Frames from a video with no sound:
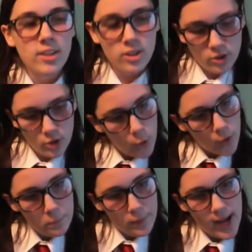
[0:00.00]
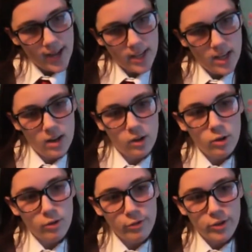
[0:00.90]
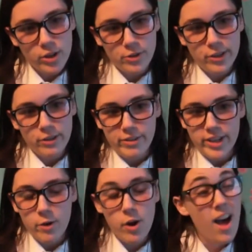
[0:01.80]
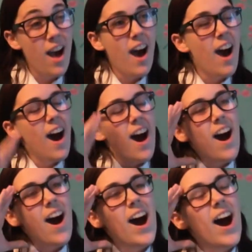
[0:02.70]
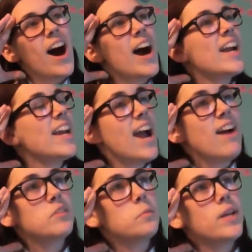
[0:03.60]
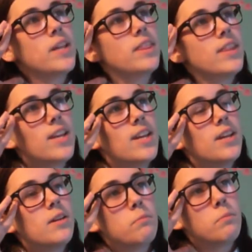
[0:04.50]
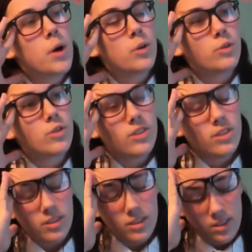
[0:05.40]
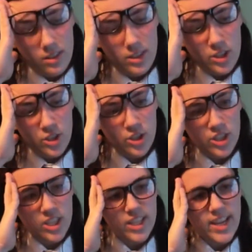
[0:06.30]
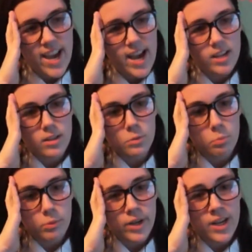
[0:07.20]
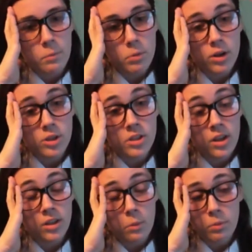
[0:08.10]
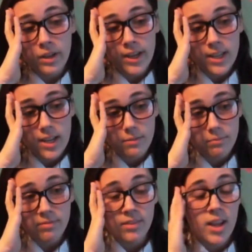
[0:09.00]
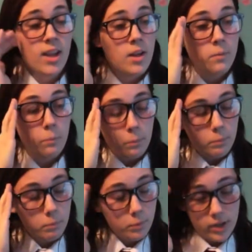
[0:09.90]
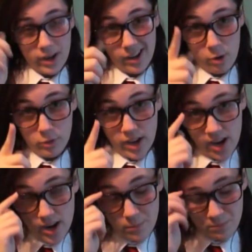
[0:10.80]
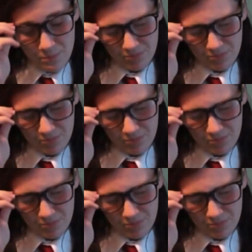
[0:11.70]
And also, going back in a little further to the video, I have to be the most scatterbrained person on the planet, but I don't care.